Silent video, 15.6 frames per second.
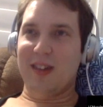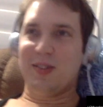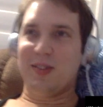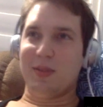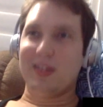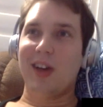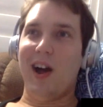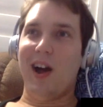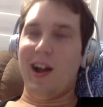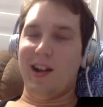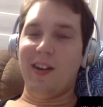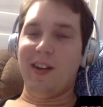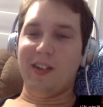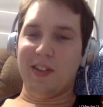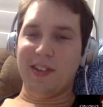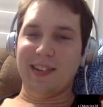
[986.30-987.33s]

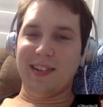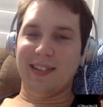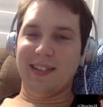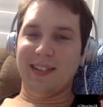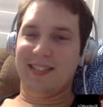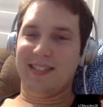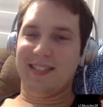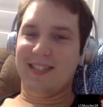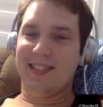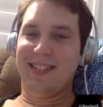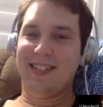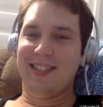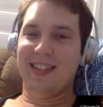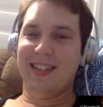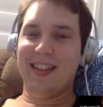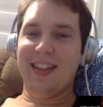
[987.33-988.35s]
retired, dude.
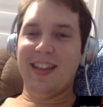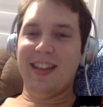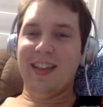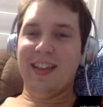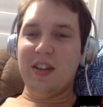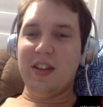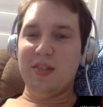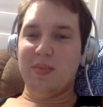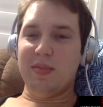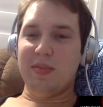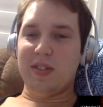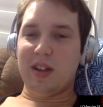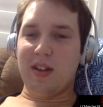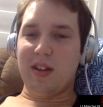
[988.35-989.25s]
He's been retired.